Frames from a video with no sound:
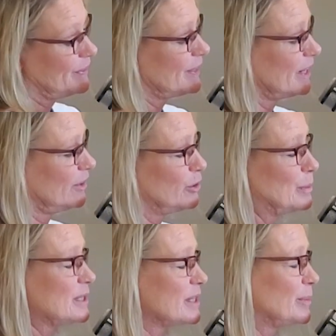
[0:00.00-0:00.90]
that
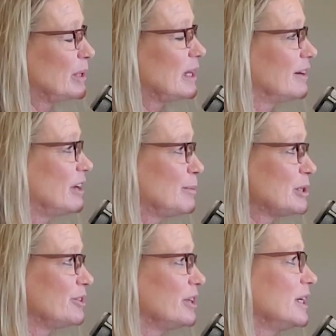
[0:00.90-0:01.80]
opens up a lot of
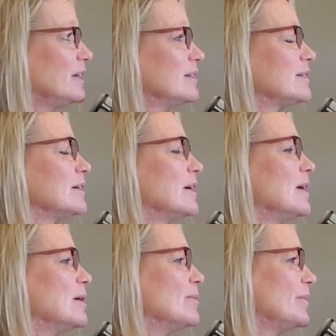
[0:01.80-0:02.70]
opportunities.
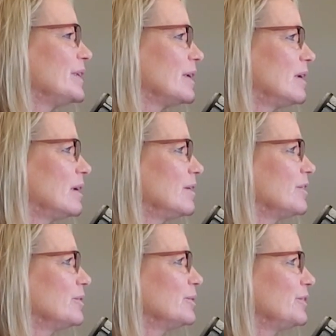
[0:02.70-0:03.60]
There are
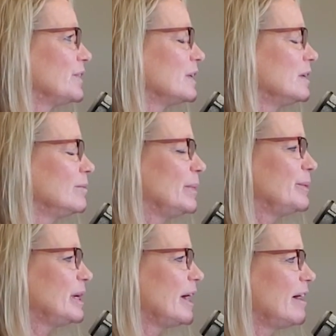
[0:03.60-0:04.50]
those that
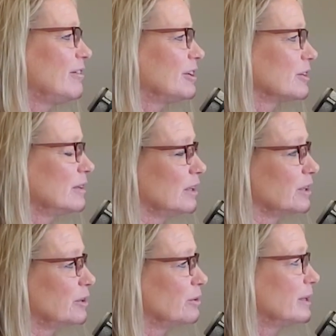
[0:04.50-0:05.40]
maybe have a
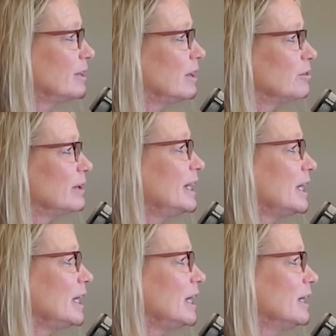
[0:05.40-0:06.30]
career
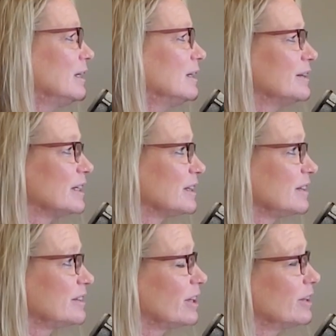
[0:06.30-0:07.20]
already that they
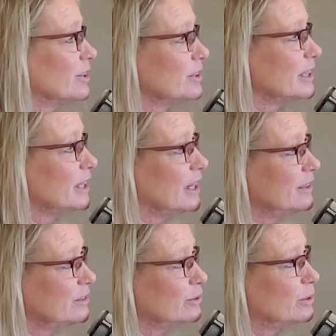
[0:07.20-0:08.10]
started early in high
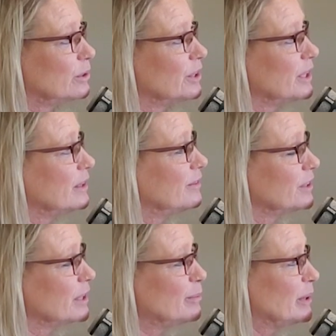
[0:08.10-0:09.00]
school. They love the
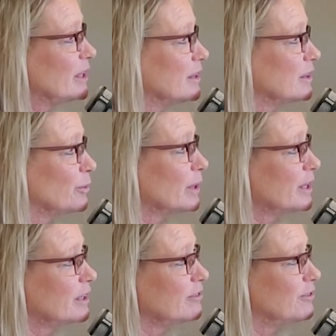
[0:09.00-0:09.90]
company that they're
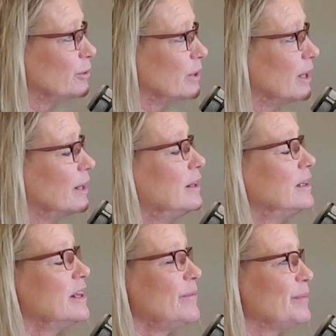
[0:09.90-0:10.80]
working for.
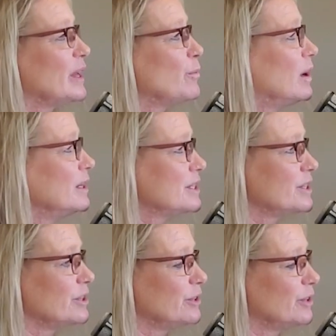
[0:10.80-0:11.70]
They want
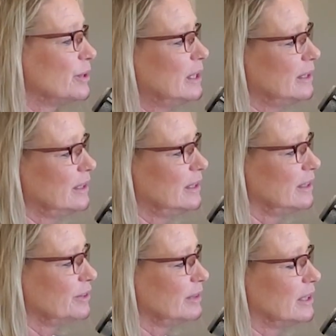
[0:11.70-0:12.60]
to
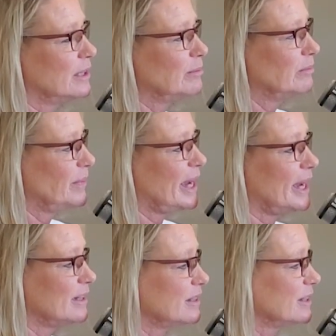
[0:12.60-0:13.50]
add to